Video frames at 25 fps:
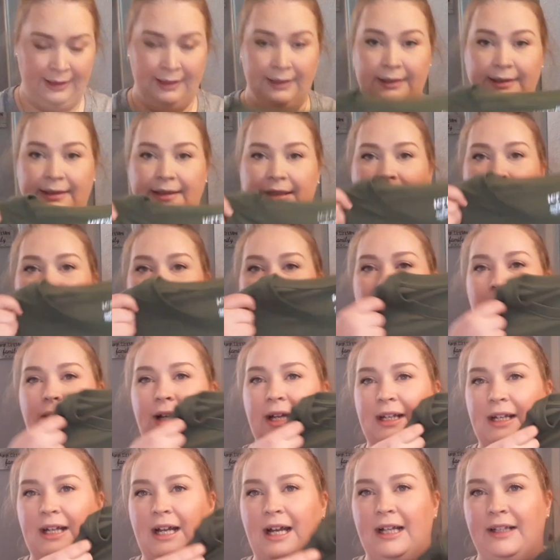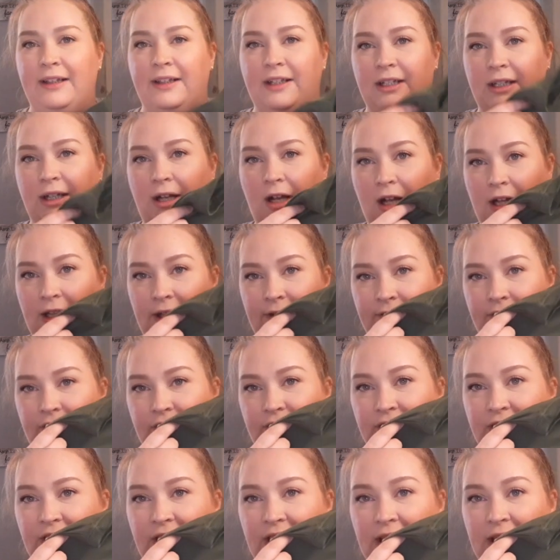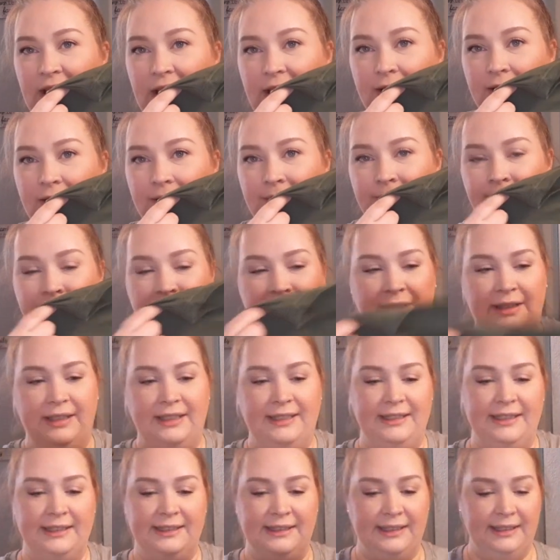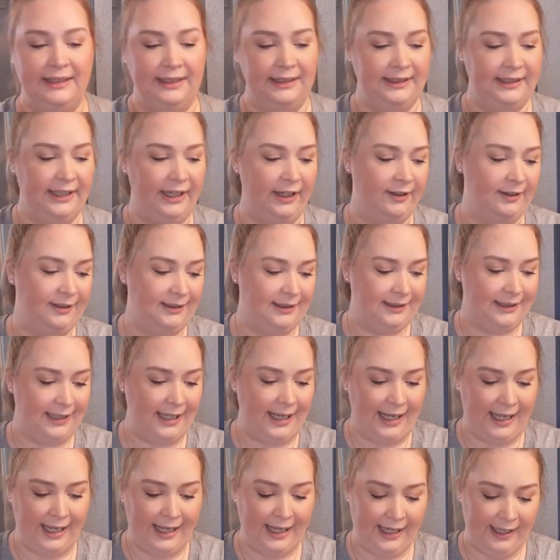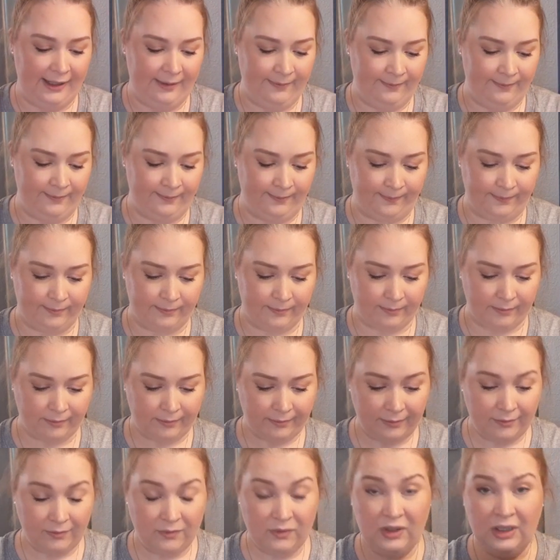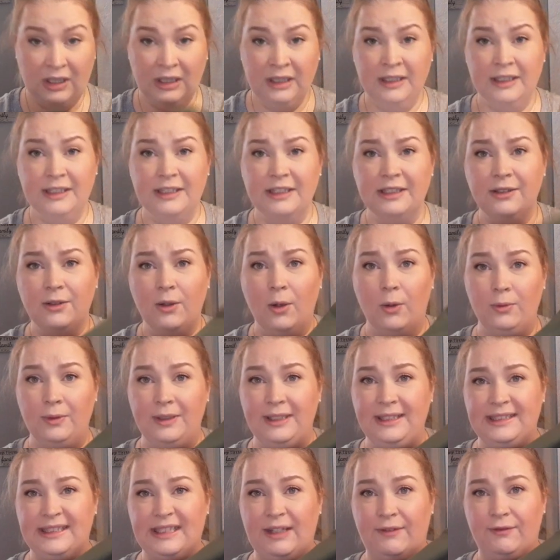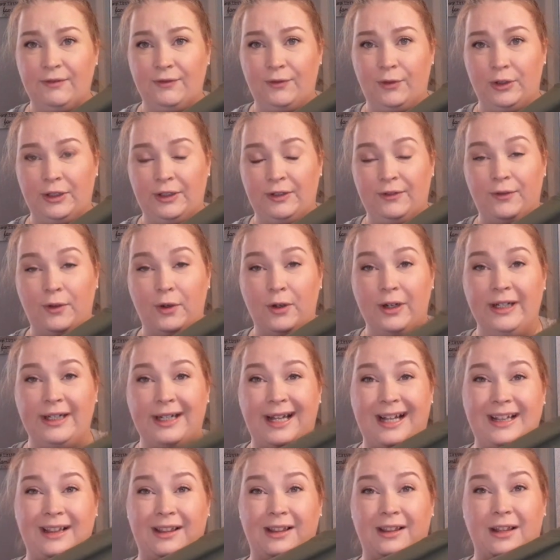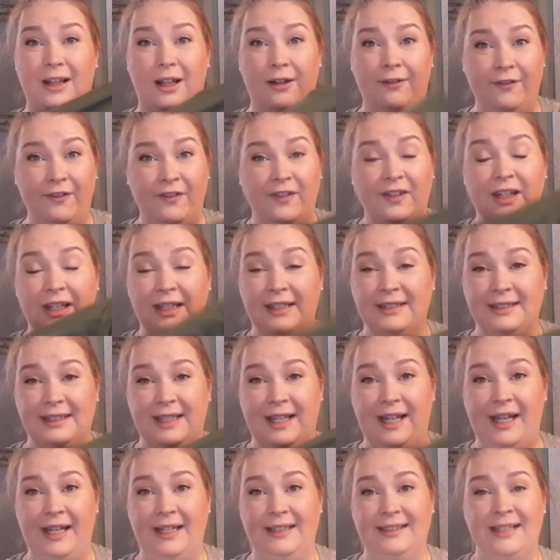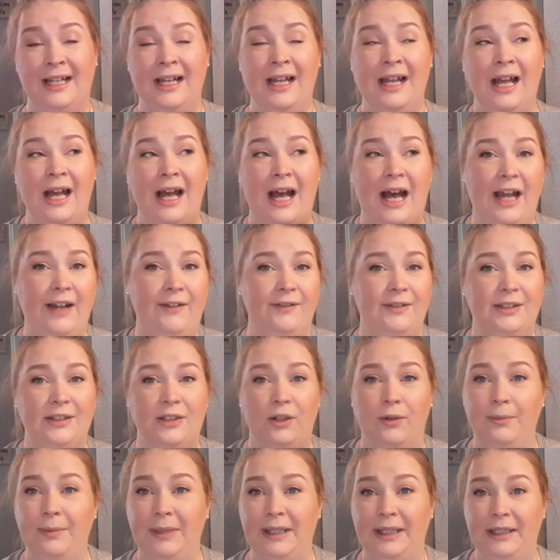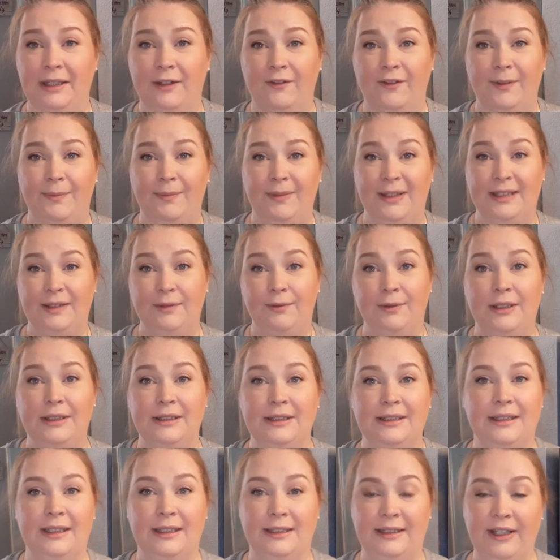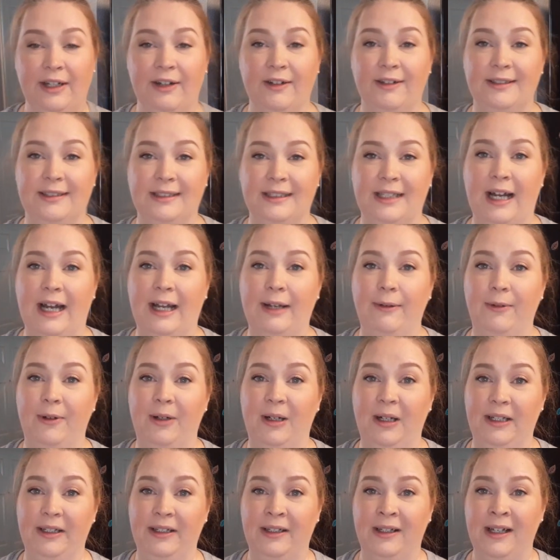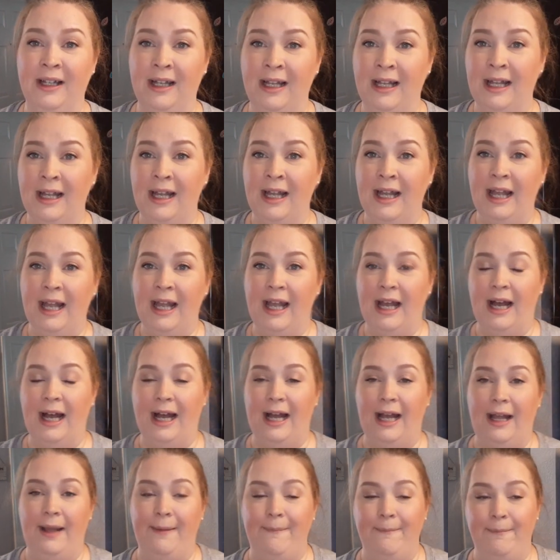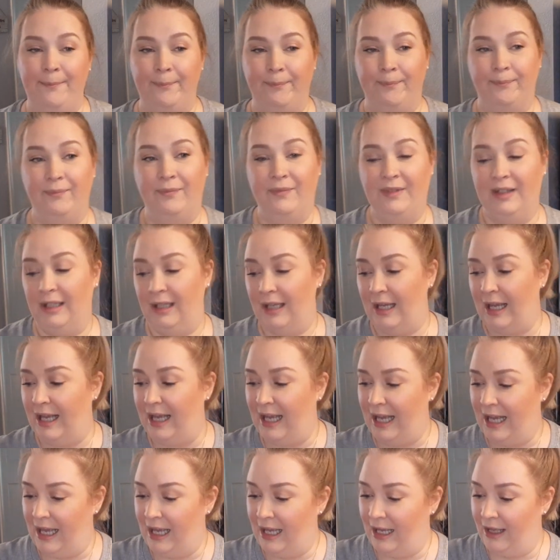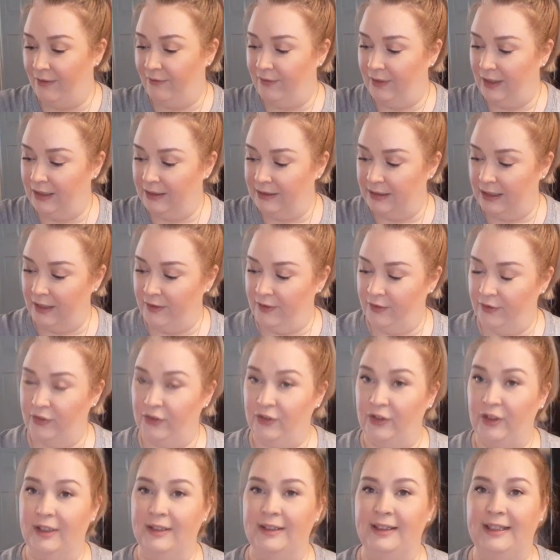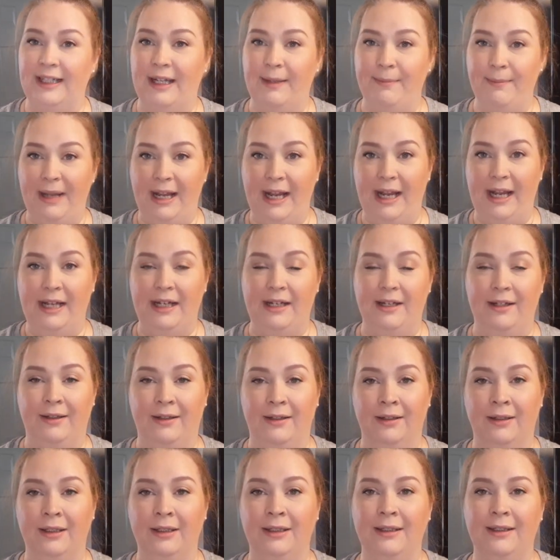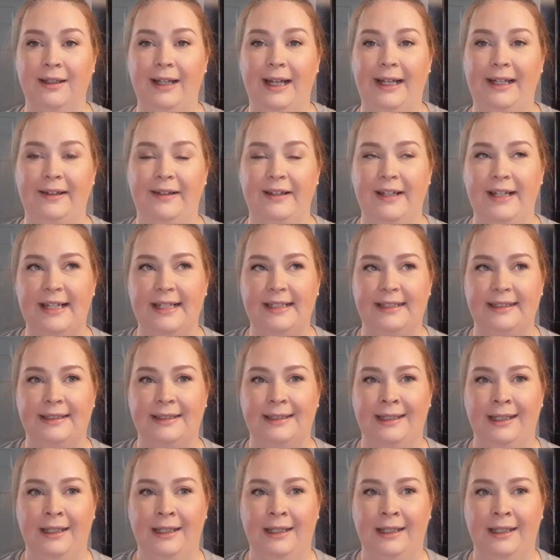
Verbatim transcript: So I got the olive green. This is in the Terra Sky. This is only seven forty-four, and I love these things. I have so many of them. This one's the Terra Sky one. Um, I have another shirt that I made like this,